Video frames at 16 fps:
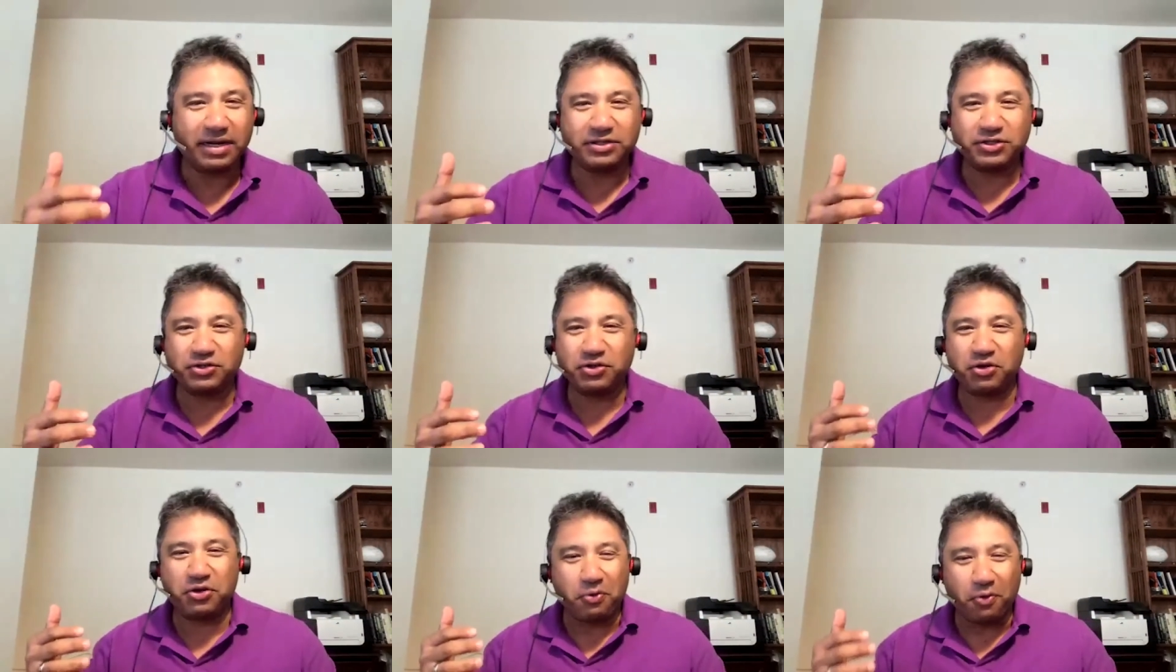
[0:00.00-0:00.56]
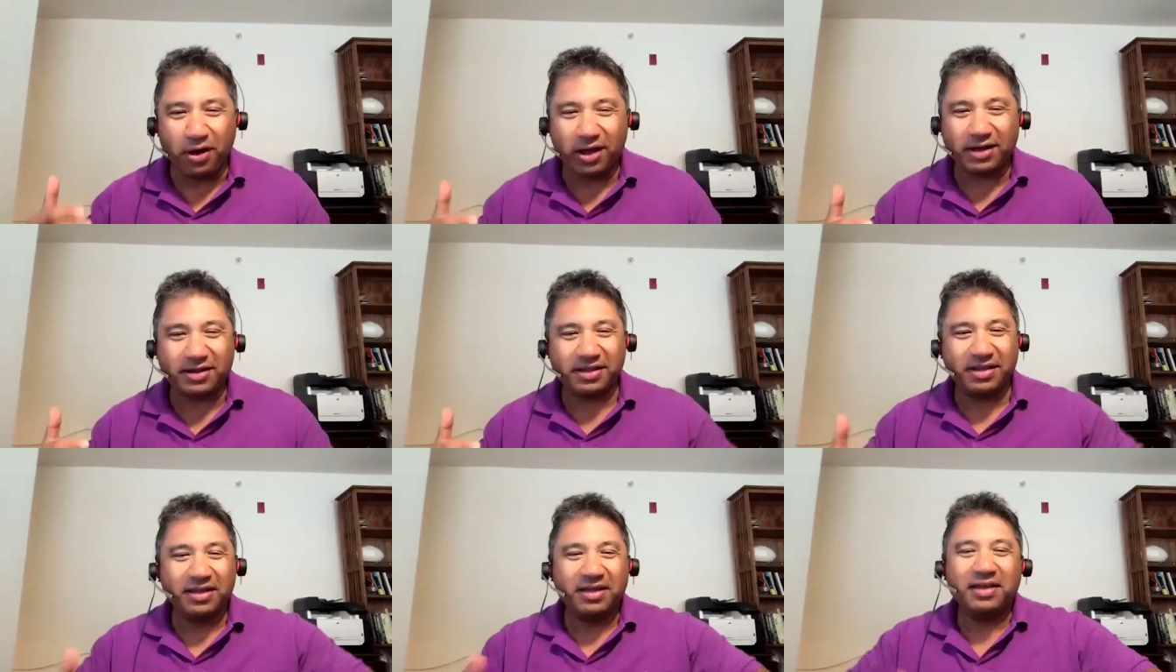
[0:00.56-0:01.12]
And so you want,
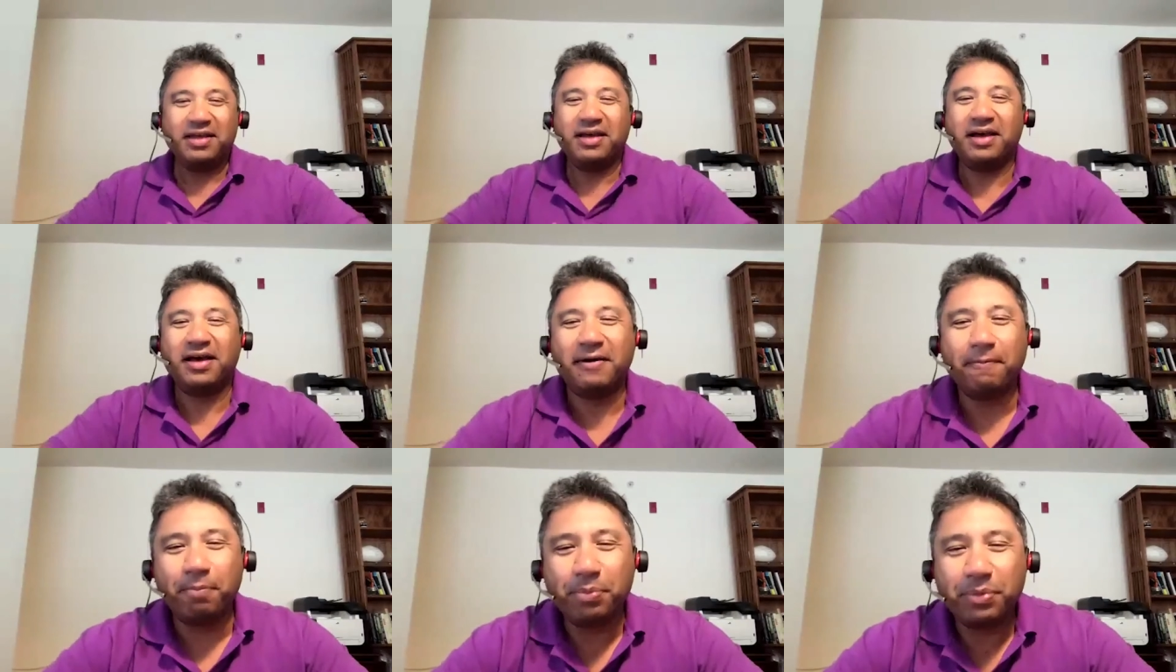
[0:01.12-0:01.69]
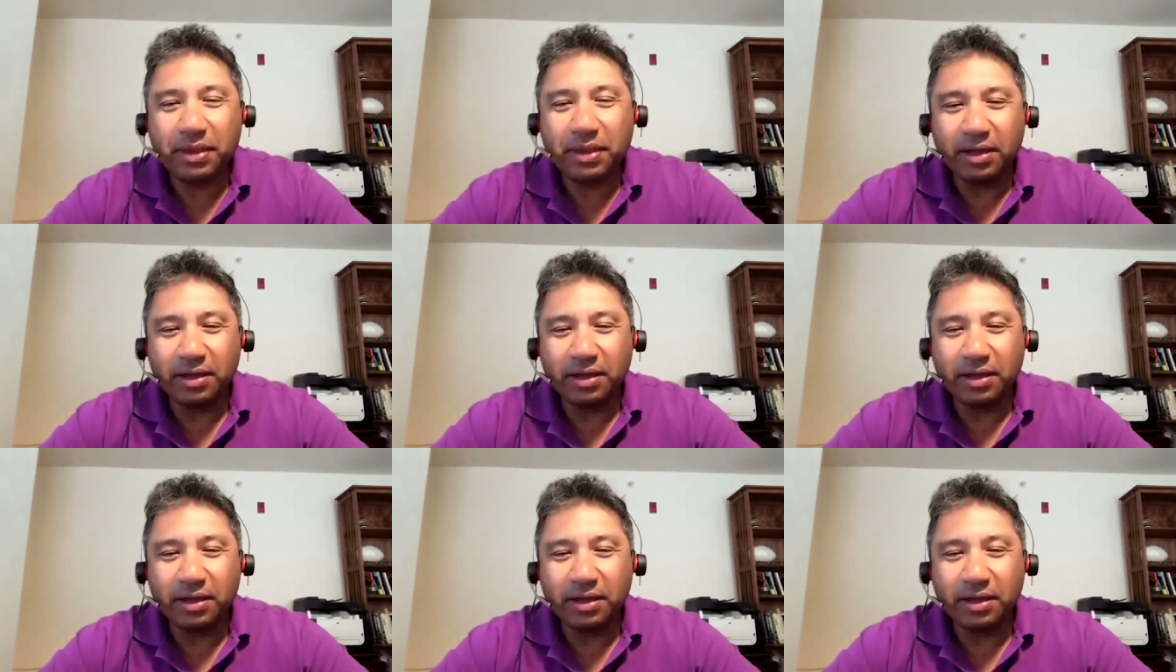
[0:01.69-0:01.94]
an